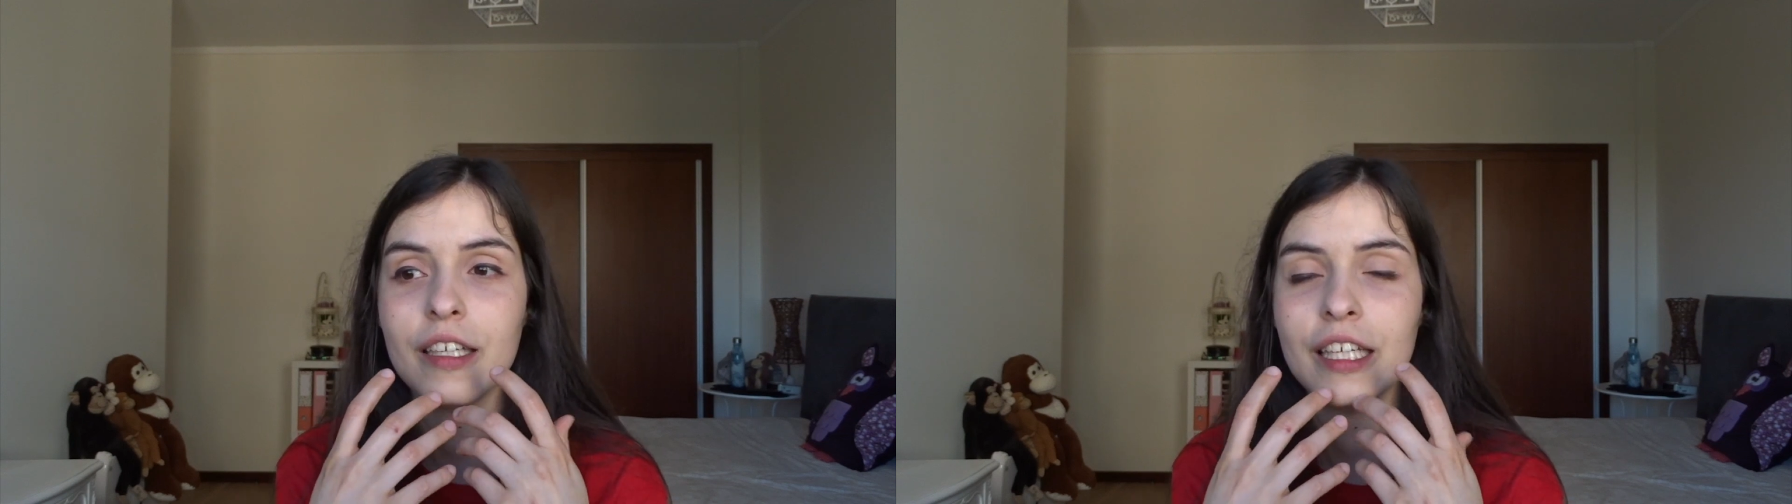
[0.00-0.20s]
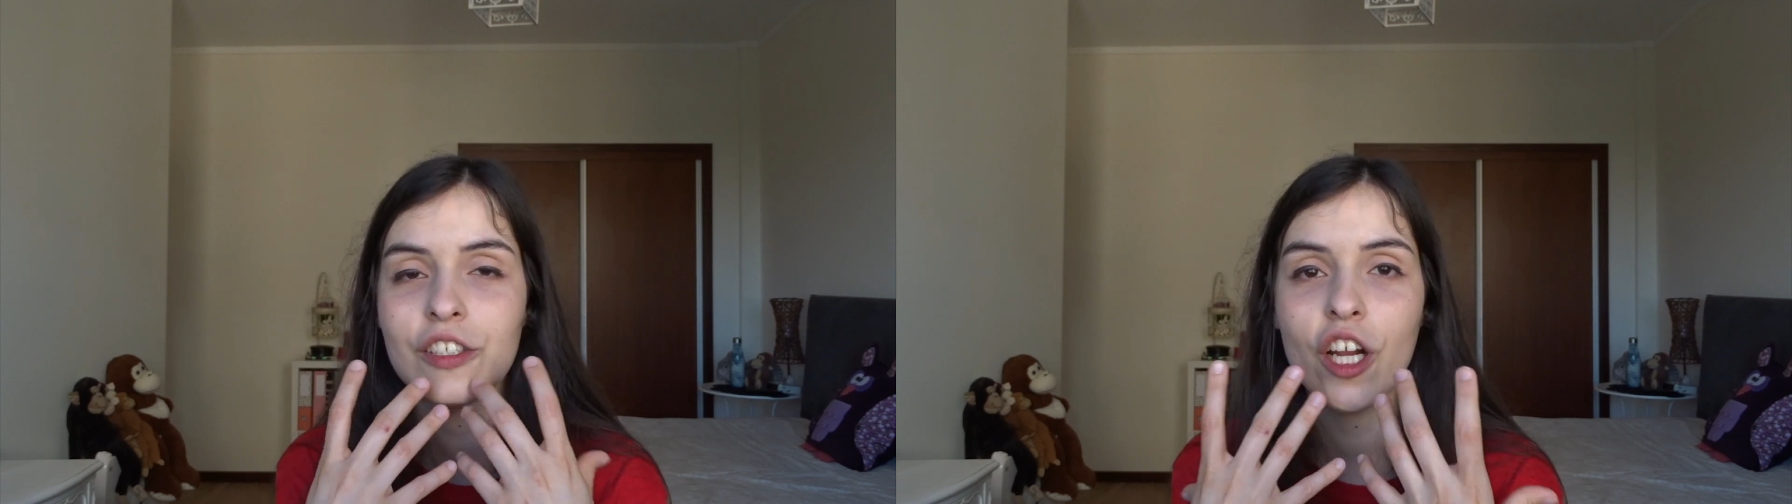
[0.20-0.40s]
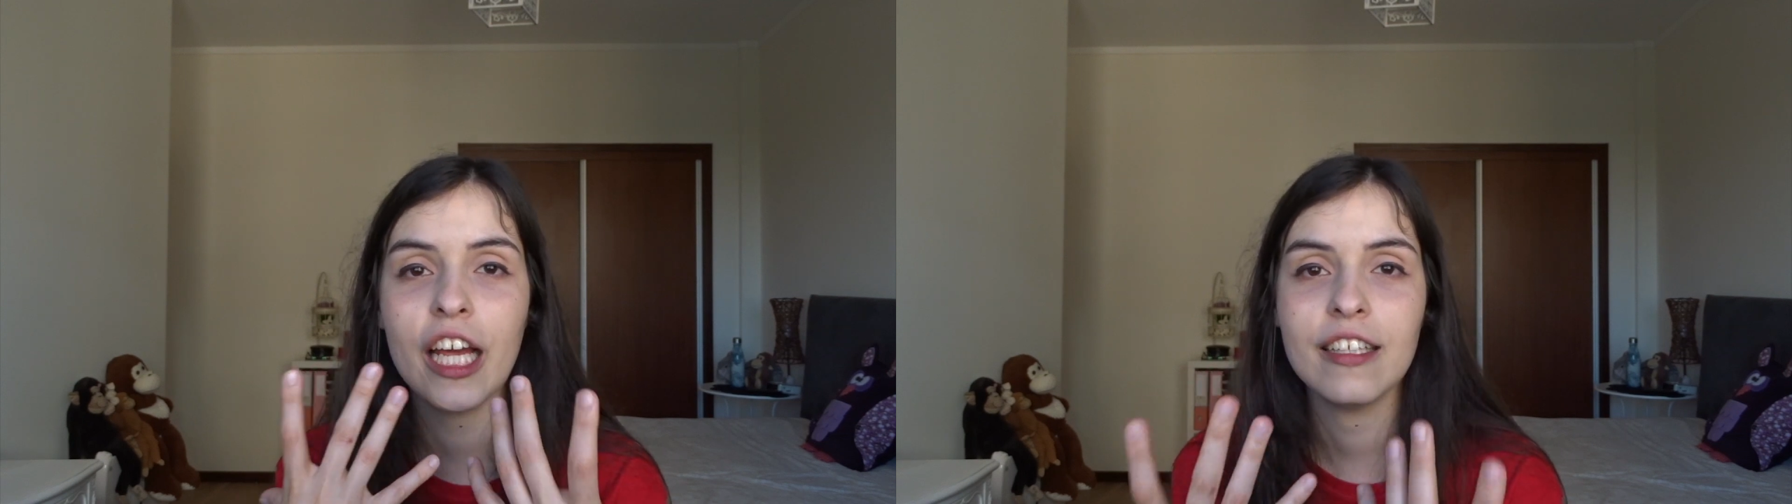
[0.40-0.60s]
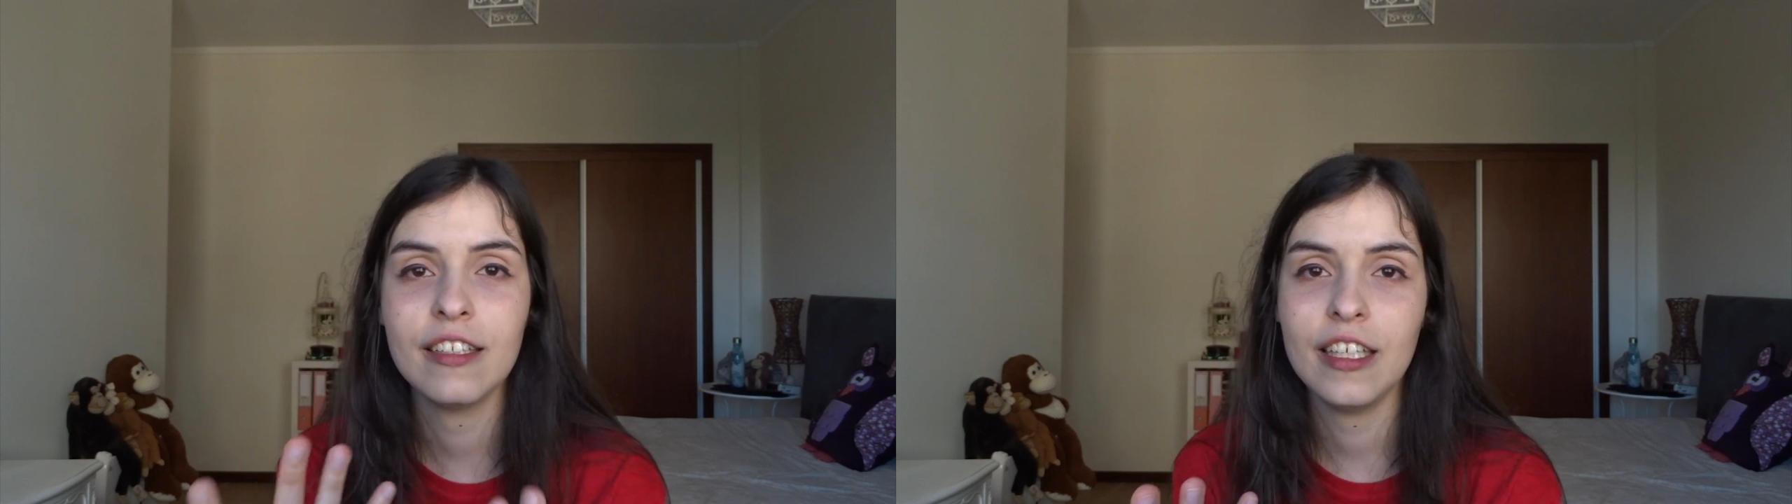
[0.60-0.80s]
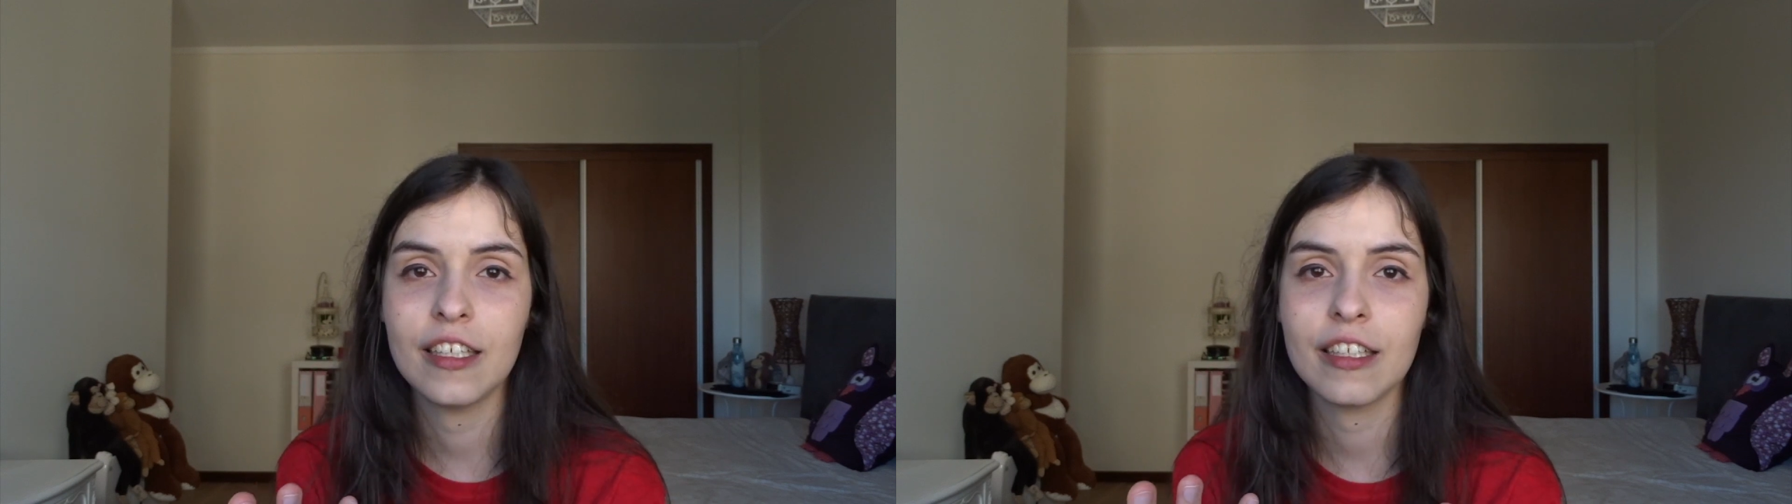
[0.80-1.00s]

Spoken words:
not ideal,